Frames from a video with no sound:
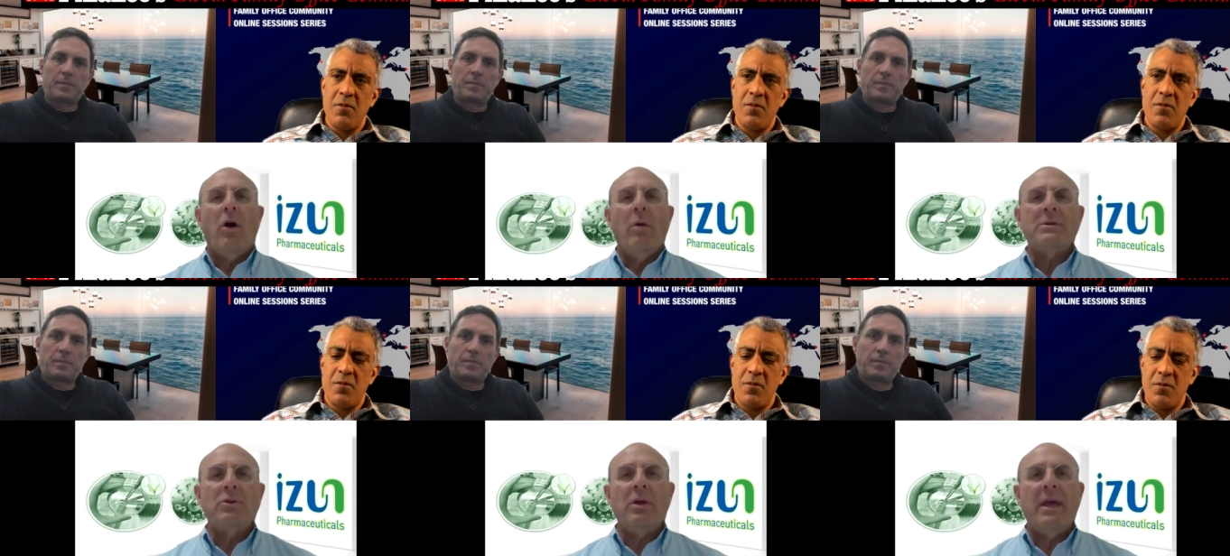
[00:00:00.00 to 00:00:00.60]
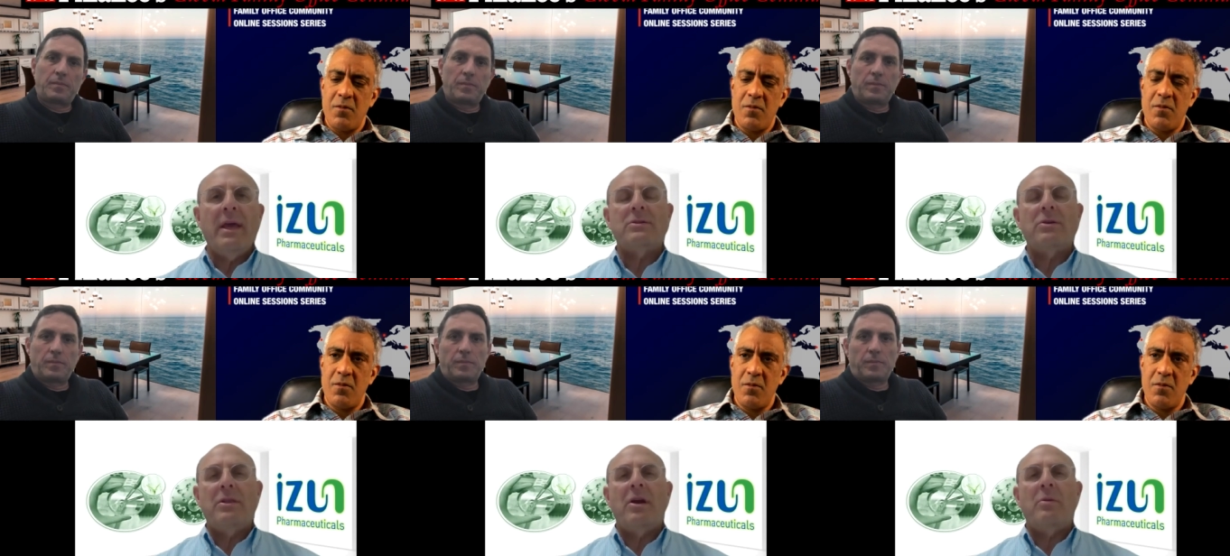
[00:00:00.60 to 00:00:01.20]
Speaker 1: almost all cancer
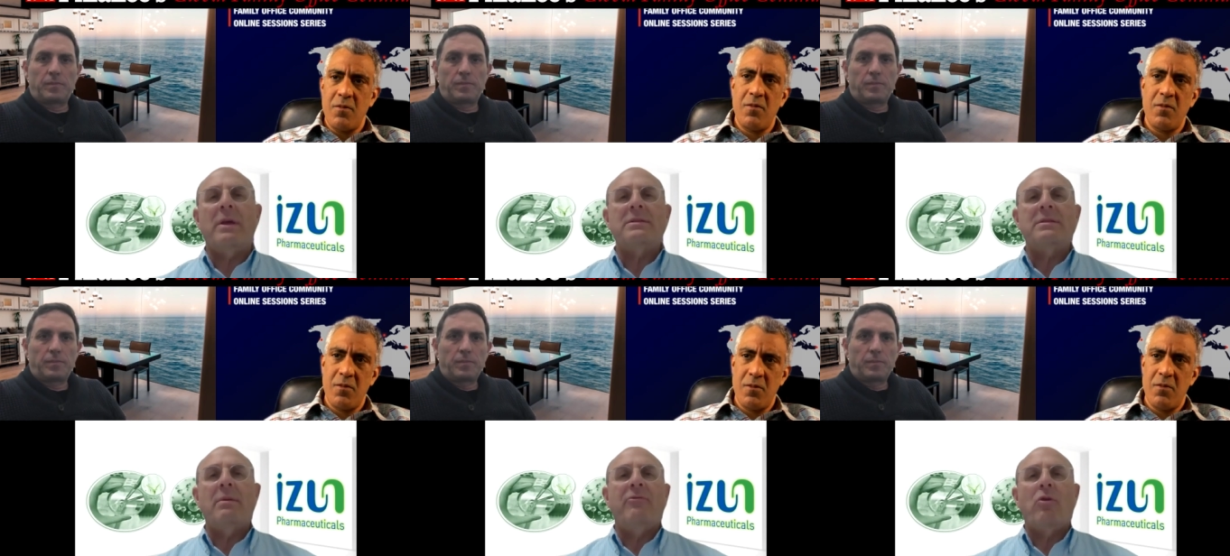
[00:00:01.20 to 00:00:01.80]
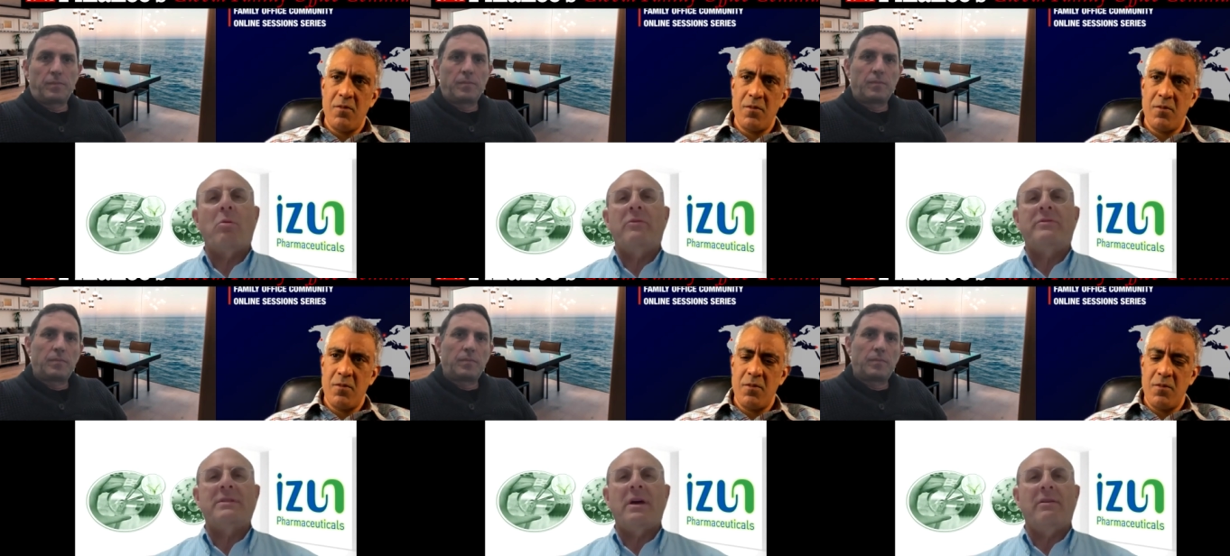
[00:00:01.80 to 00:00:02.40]
therapy has some form of
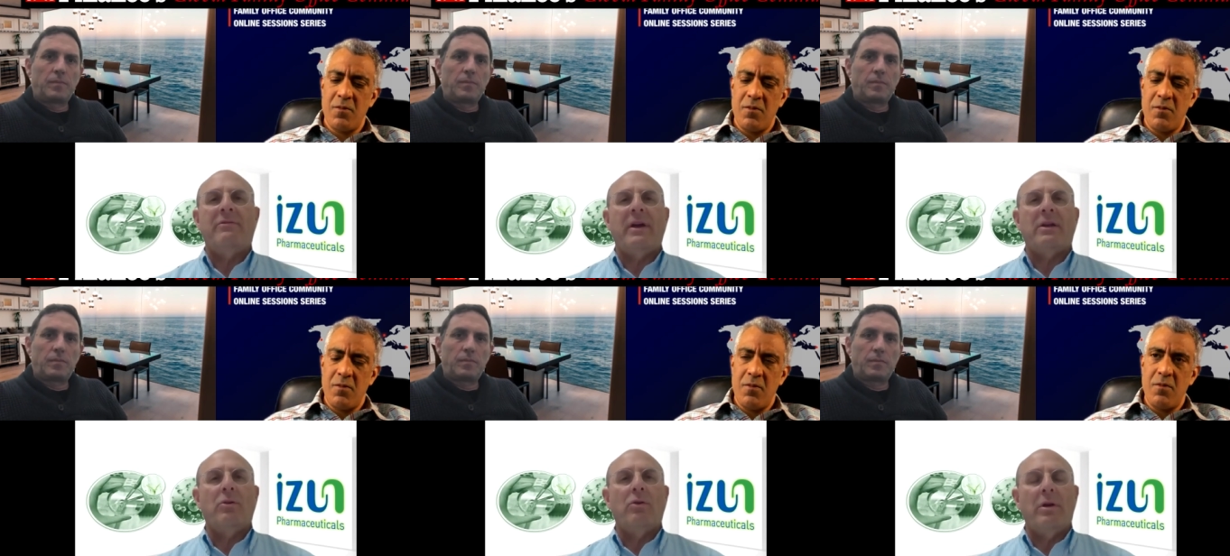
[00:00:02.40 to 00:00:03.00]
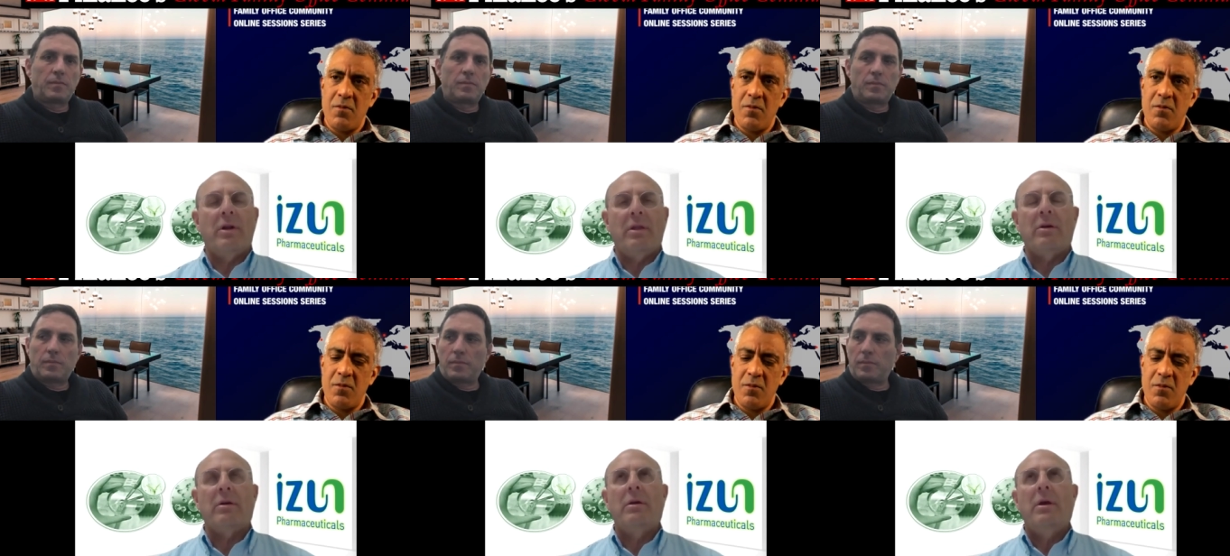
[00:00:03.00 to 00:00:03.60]
a side effect or
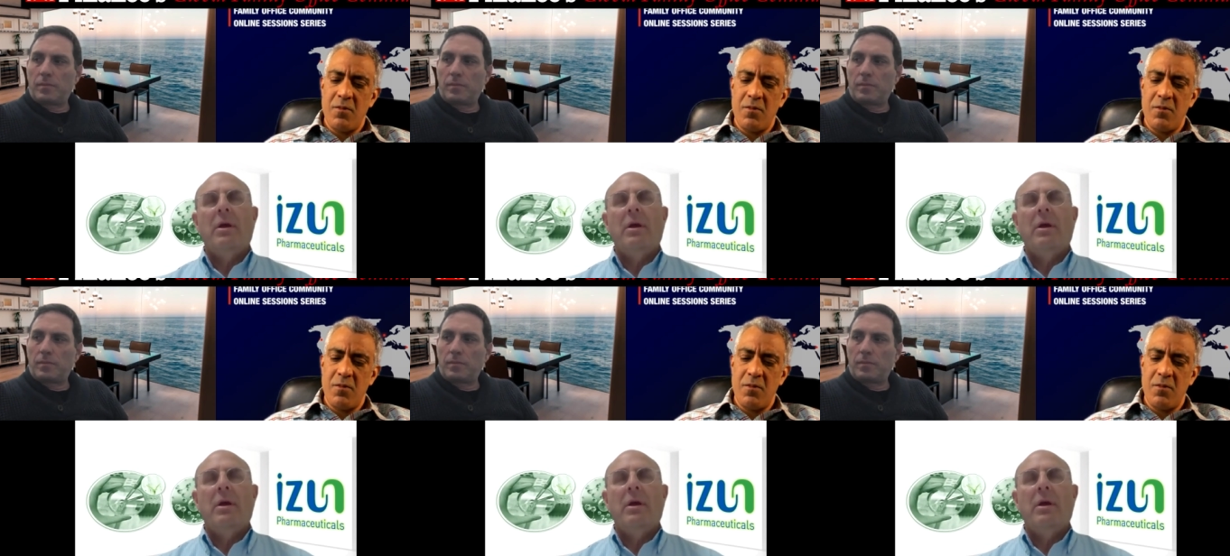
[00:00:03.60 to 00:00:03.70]
another.